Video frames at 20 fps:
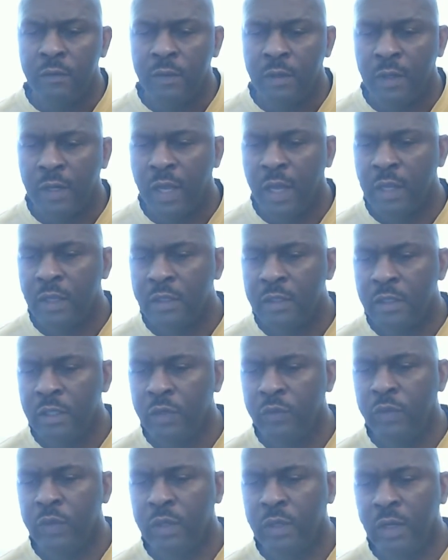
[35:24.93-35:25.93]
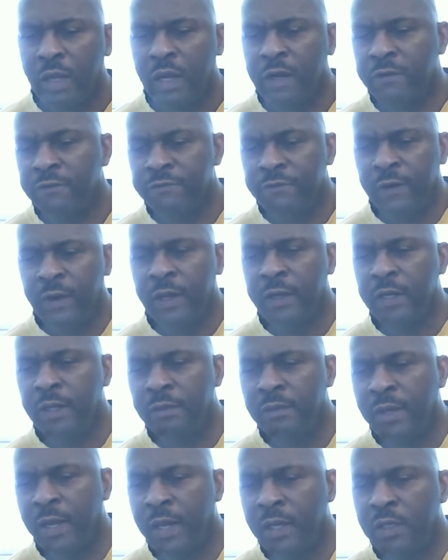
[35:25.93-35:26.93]
like he will clarify
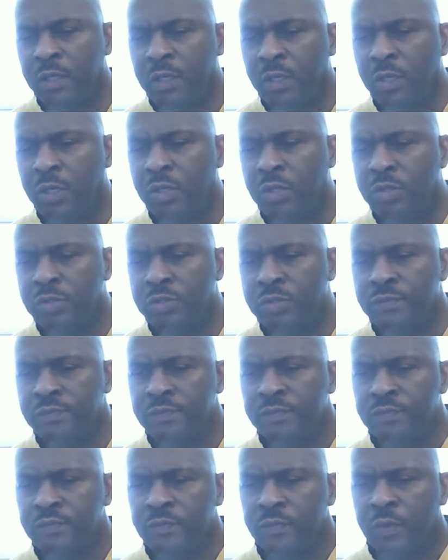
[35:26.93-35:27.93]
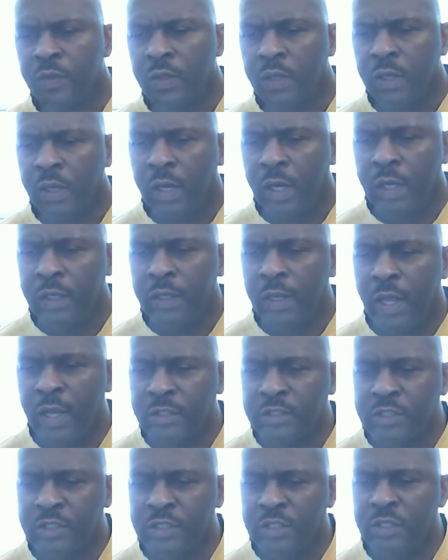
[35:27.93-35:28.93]
them like gold and
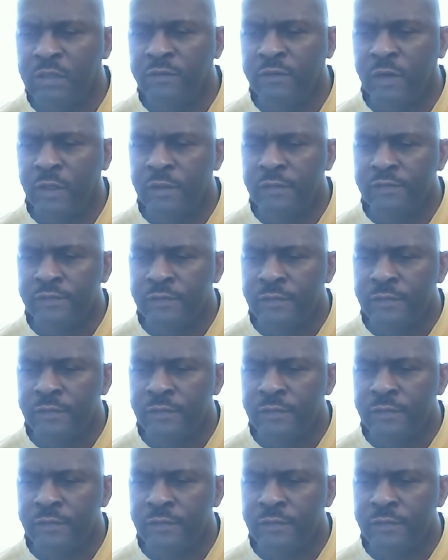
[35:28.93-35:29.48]
like silver,